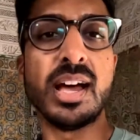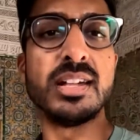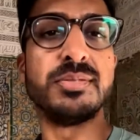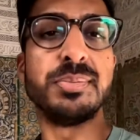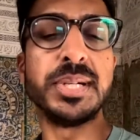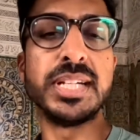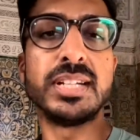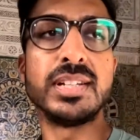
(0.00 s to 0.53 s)
as
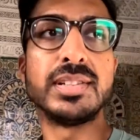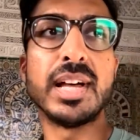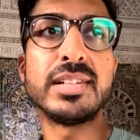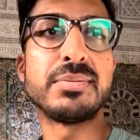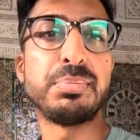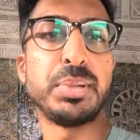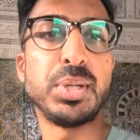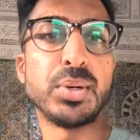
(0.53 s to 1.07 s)
being less
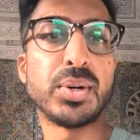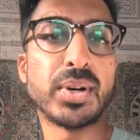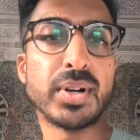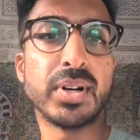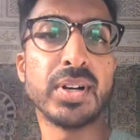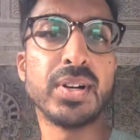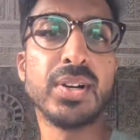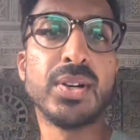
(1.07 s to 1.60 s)
pure
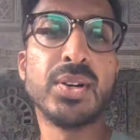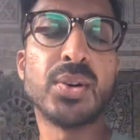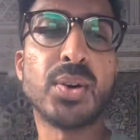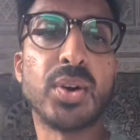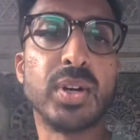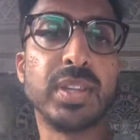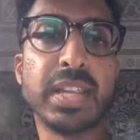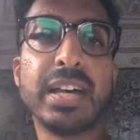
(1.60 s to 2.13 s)

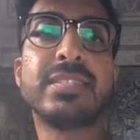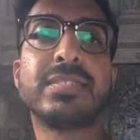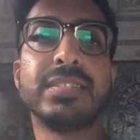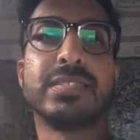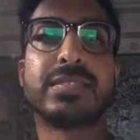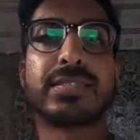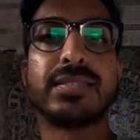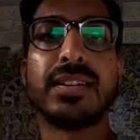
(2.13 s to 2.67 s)
or less
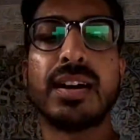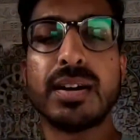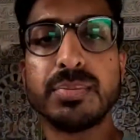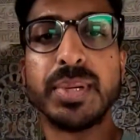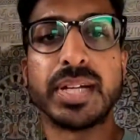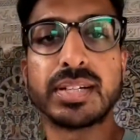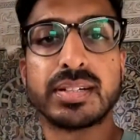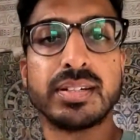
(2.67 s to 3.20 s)

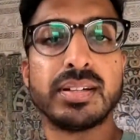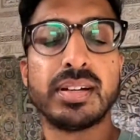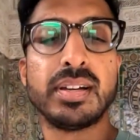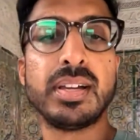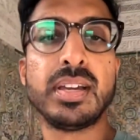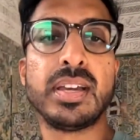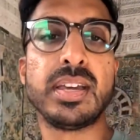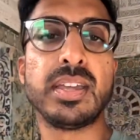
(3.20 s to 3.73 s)
Islamic
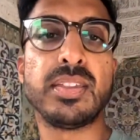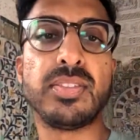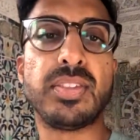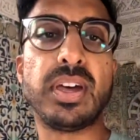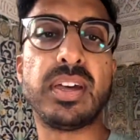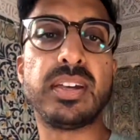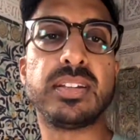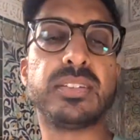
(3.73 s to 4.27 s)

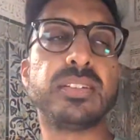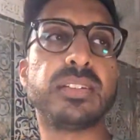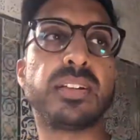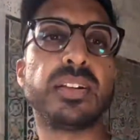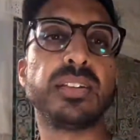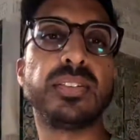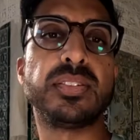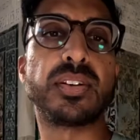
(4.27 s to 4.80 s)
than
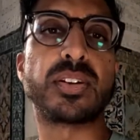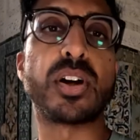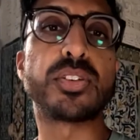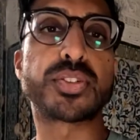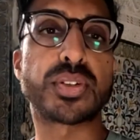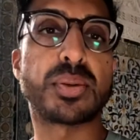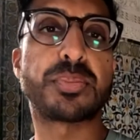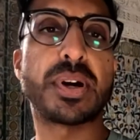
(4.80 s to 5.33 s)
the
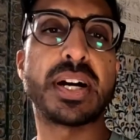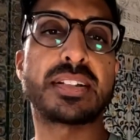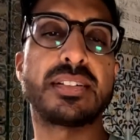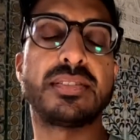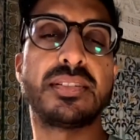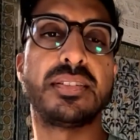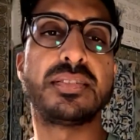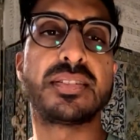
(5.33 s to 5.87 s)
cultural
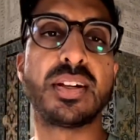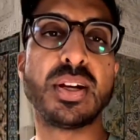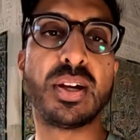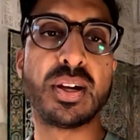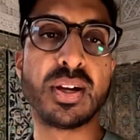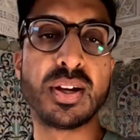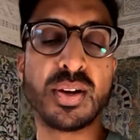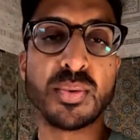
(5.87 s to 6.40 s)
practices
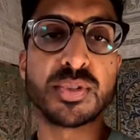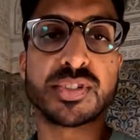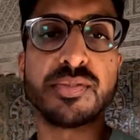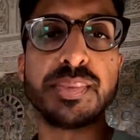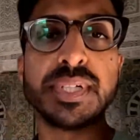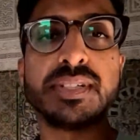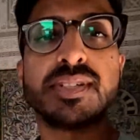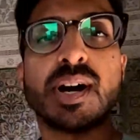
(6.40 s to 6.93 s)
which have
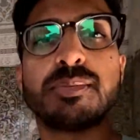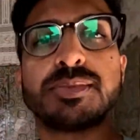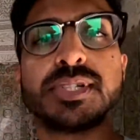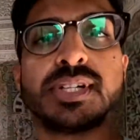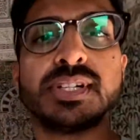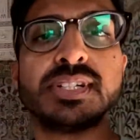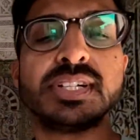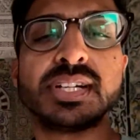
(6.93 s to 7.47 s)
been
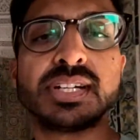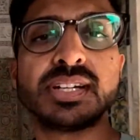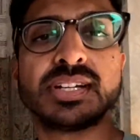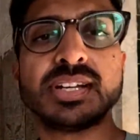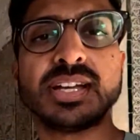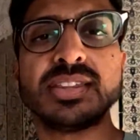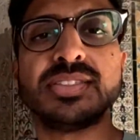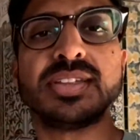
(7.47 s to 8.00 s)
adopted
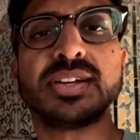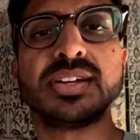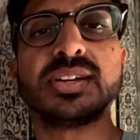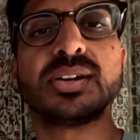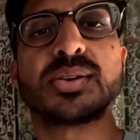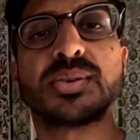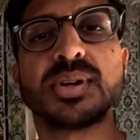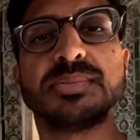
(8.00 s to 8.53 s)
in the
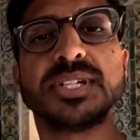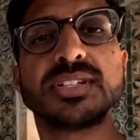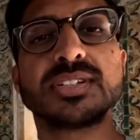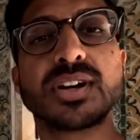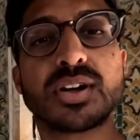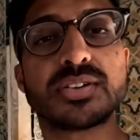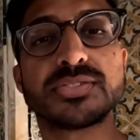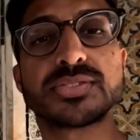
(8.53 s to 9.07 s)
Arabian
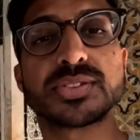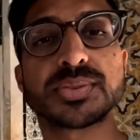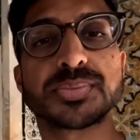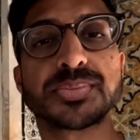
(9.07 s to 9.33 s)
Gulf.